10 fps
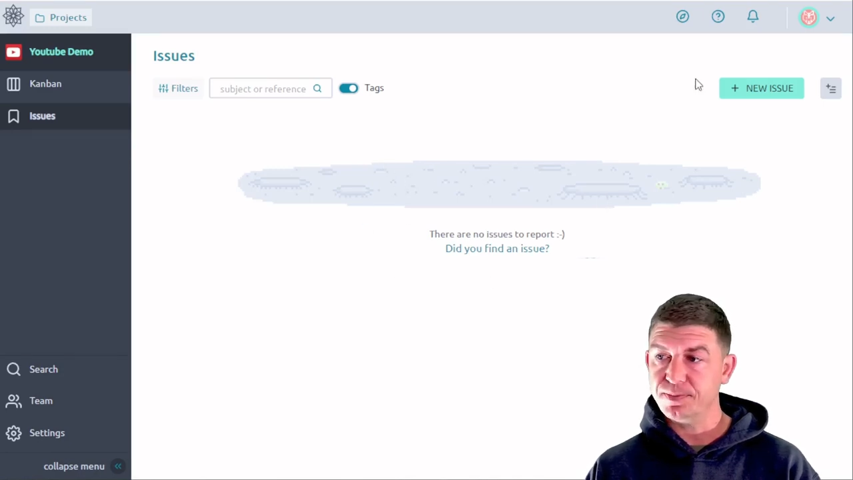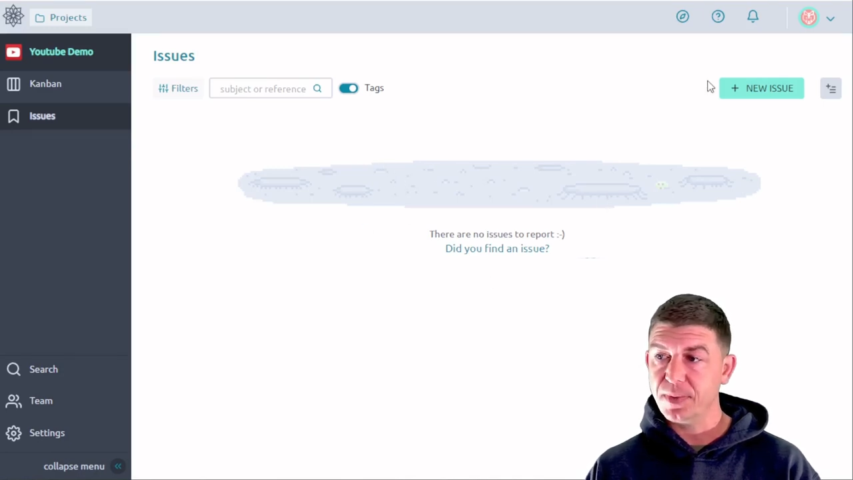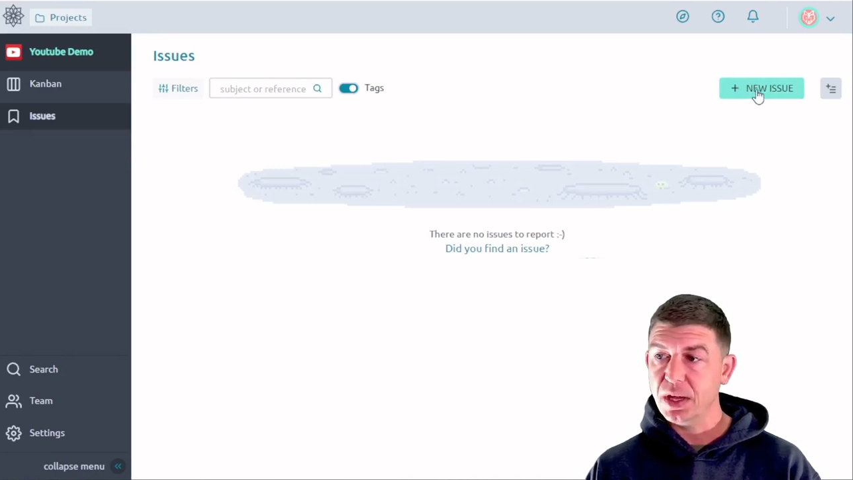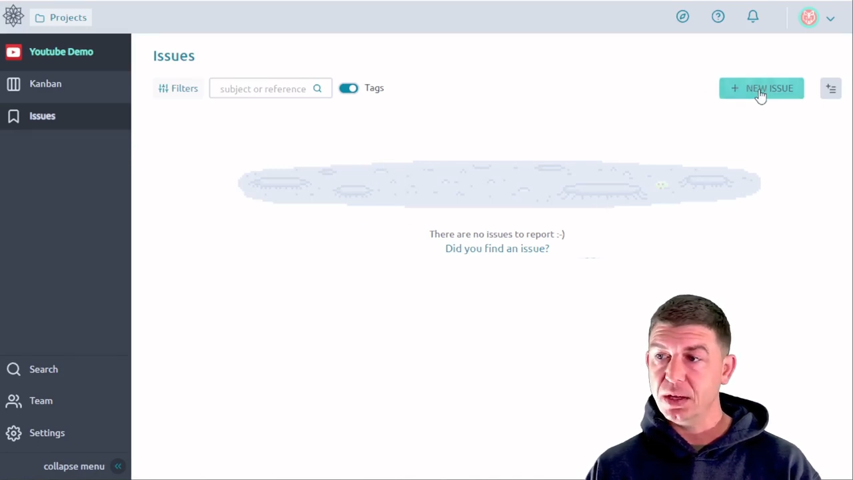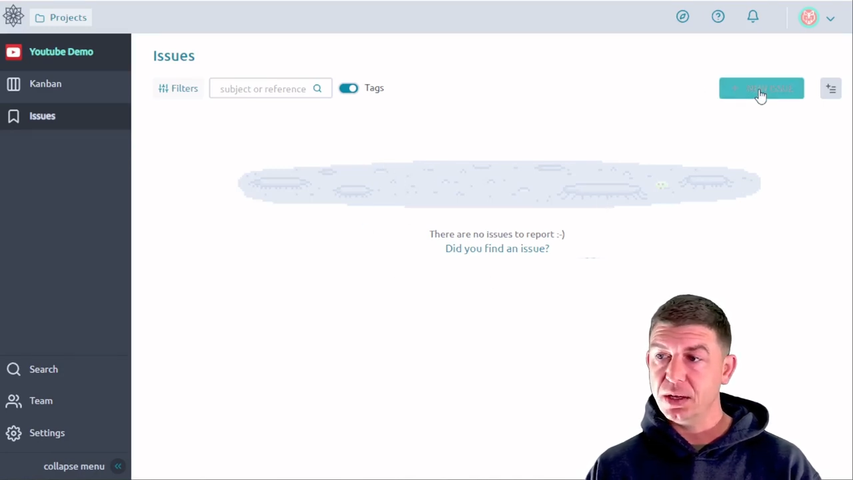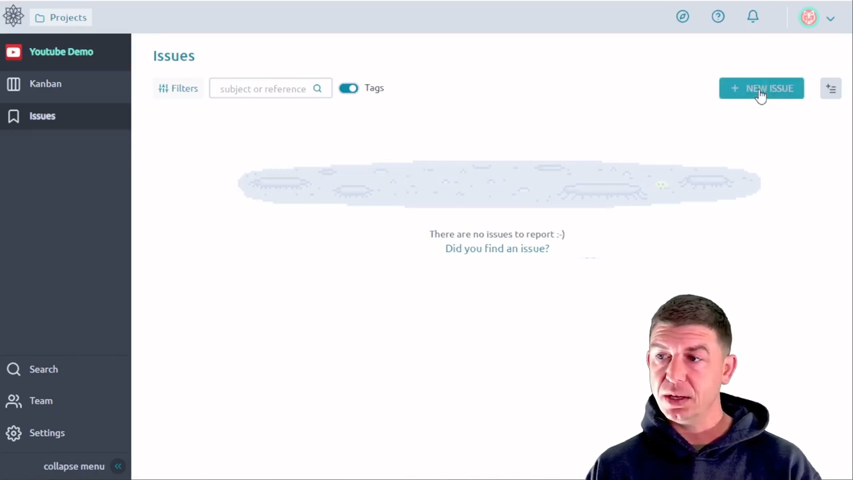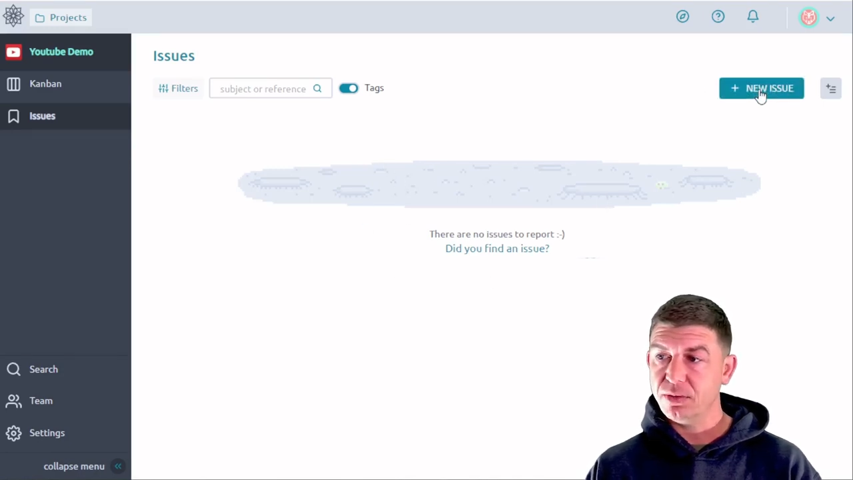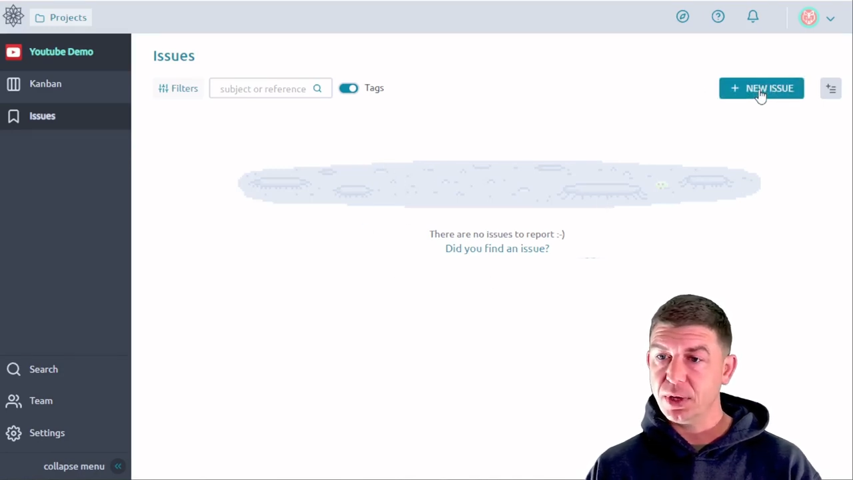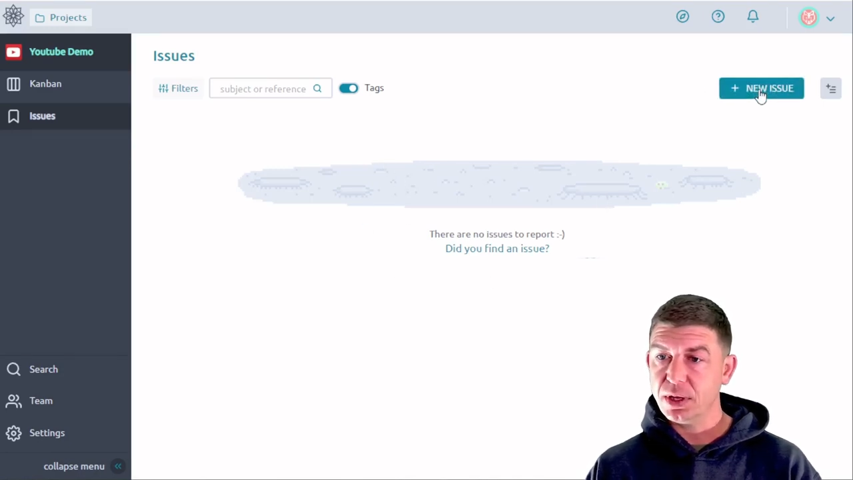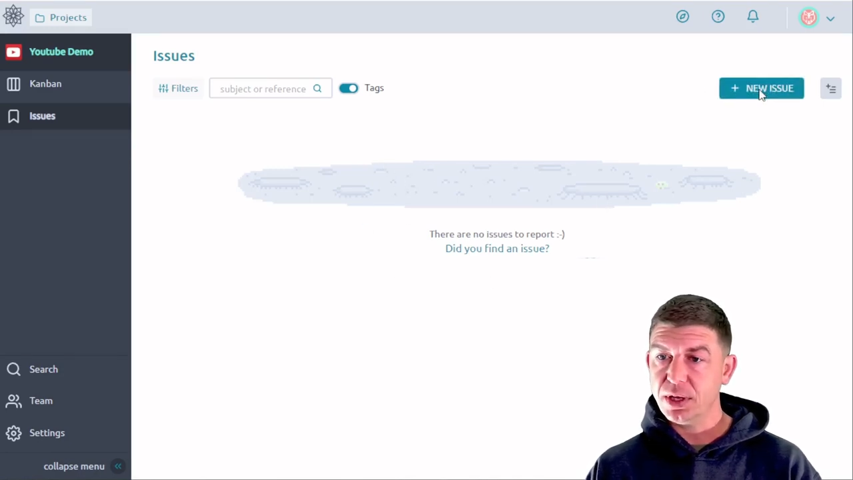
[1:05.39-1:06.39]
If
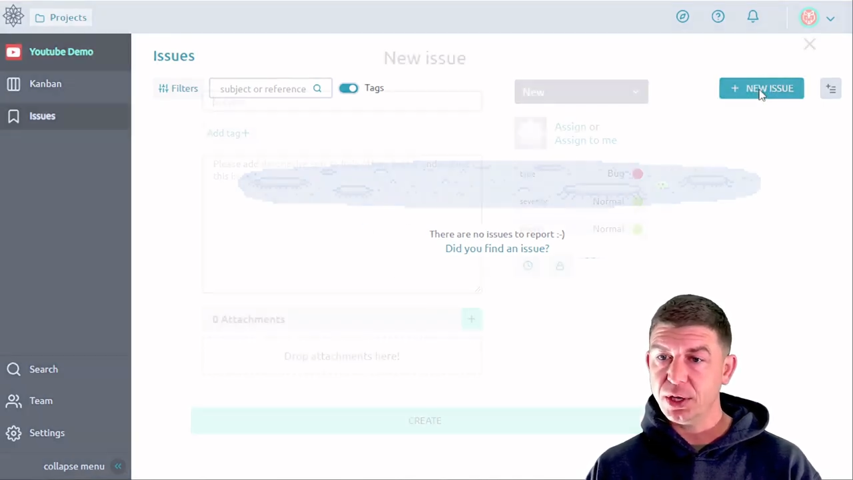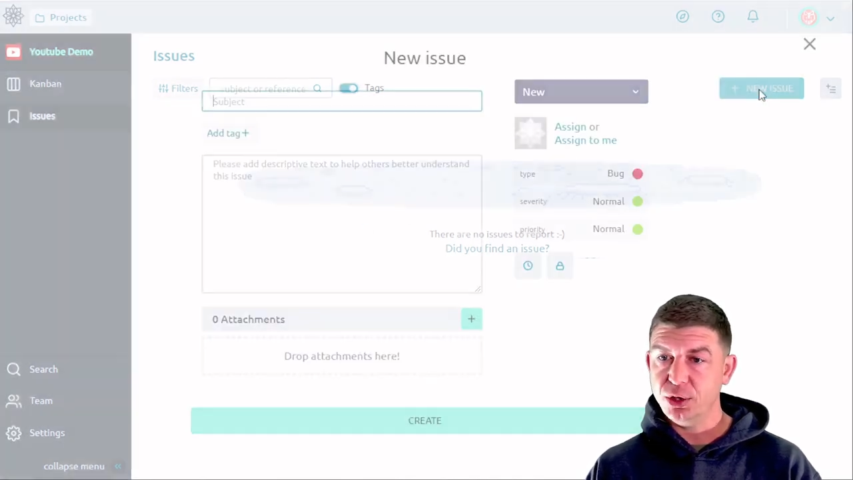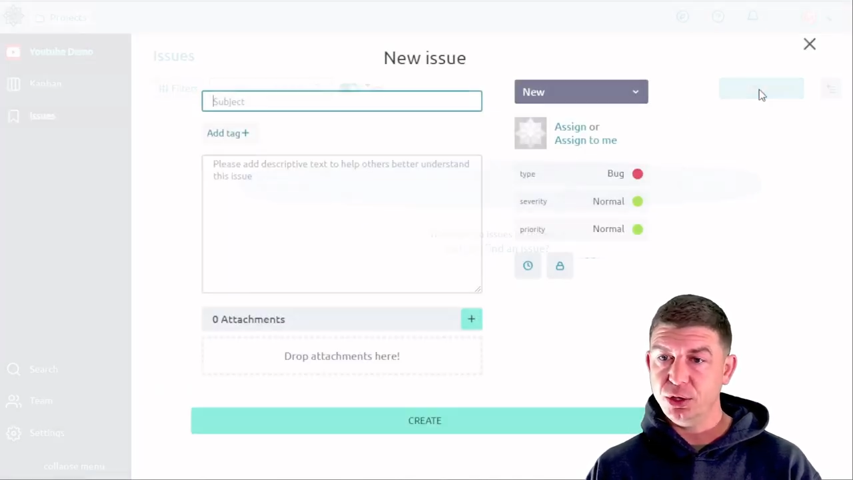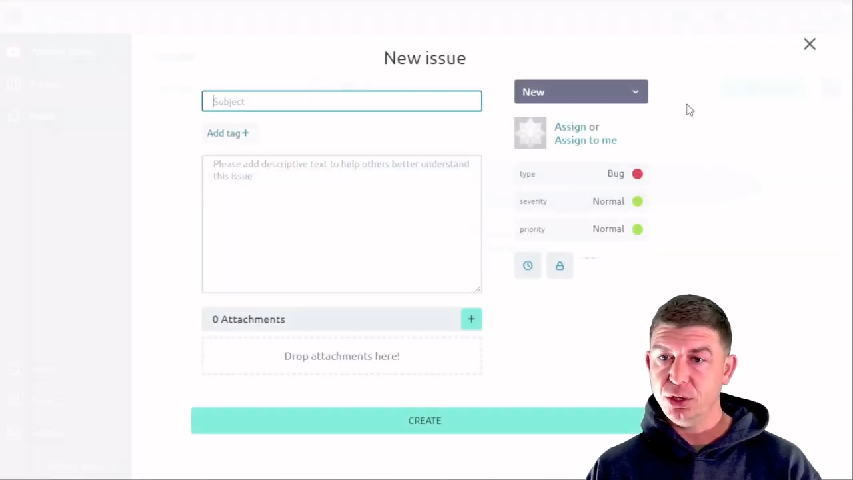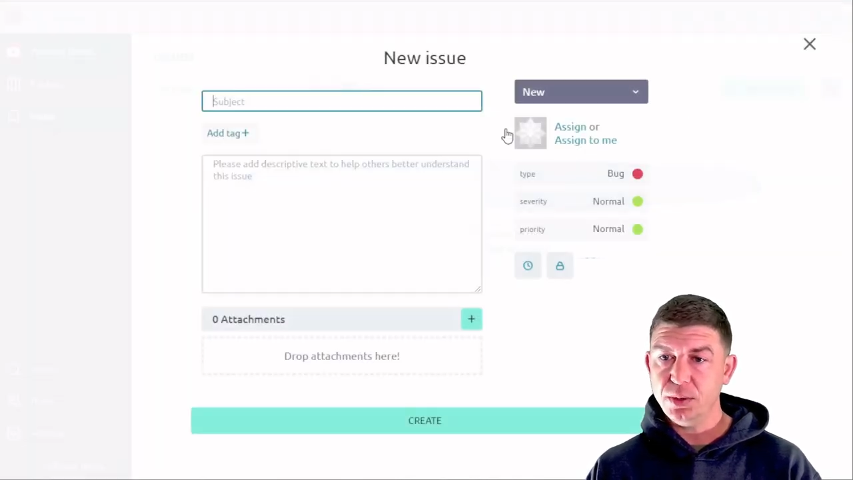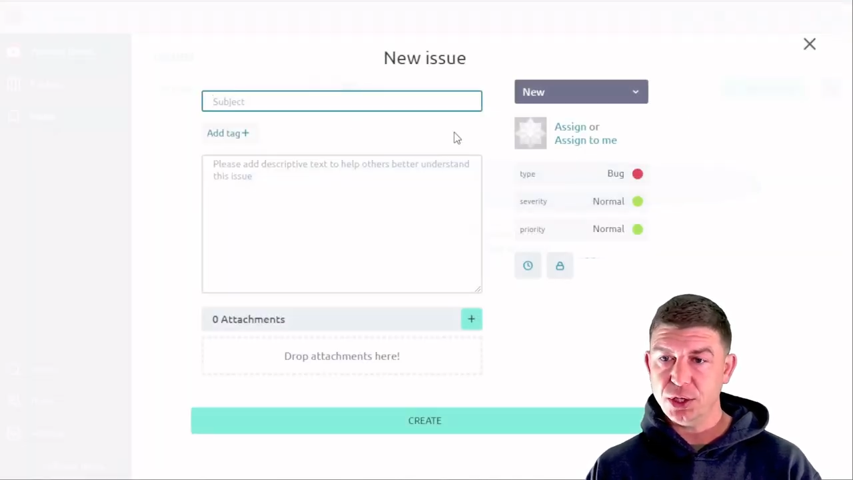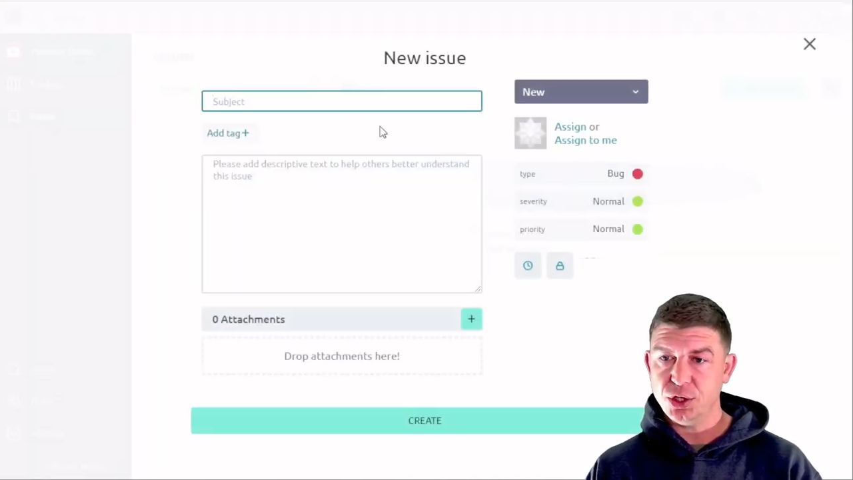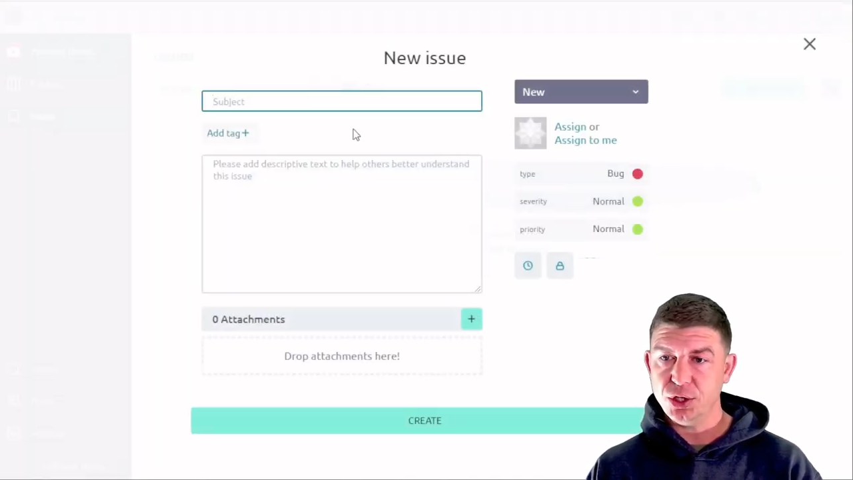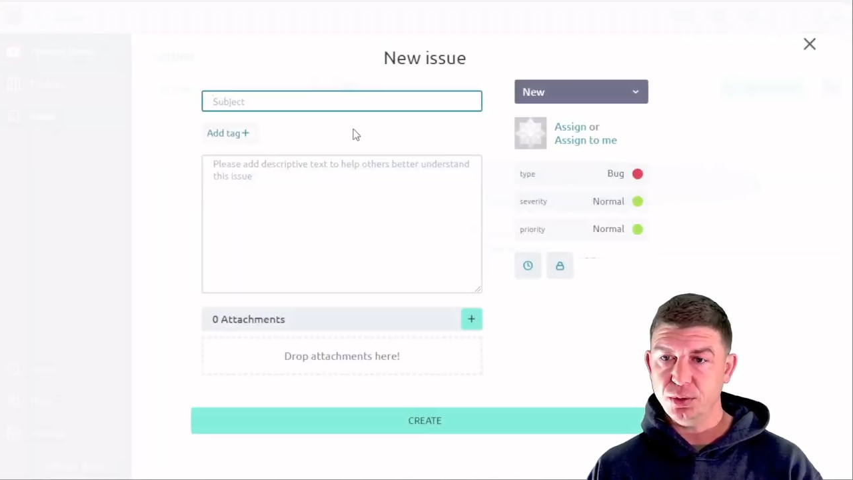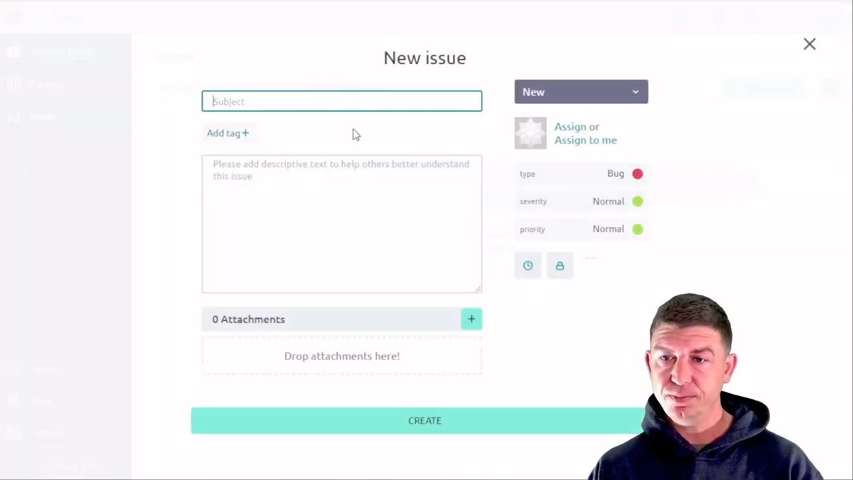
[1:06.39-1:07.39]
we click new
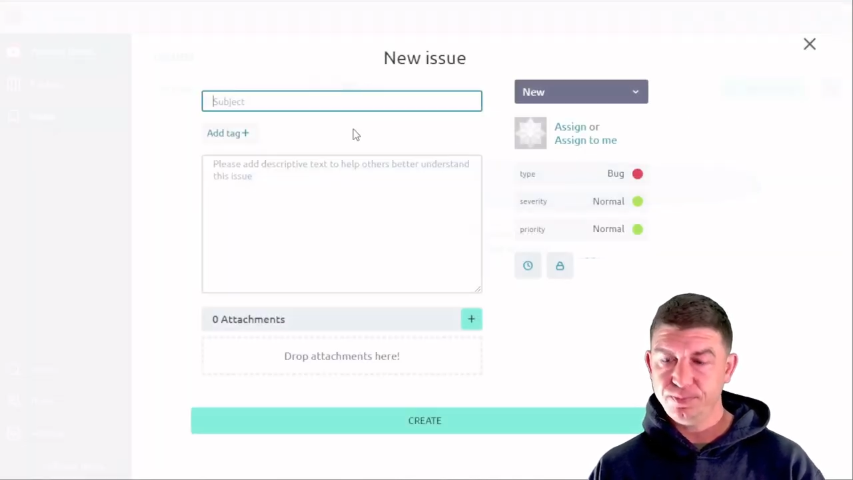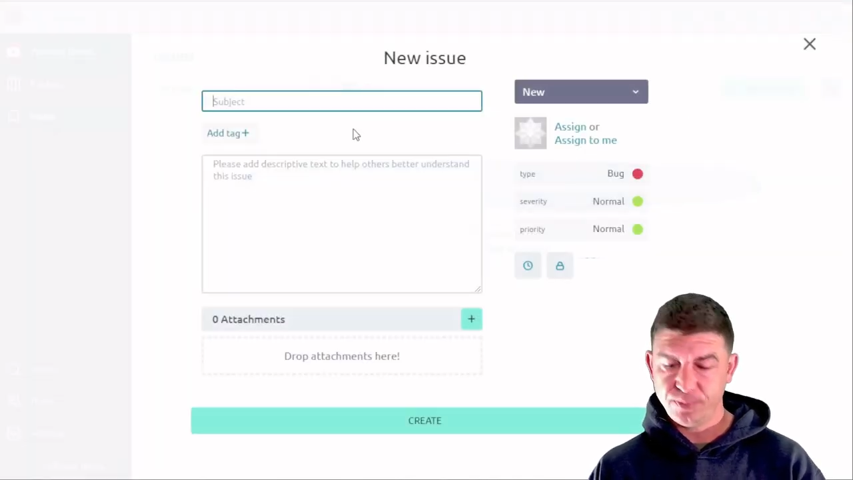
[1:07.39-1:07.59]
issue,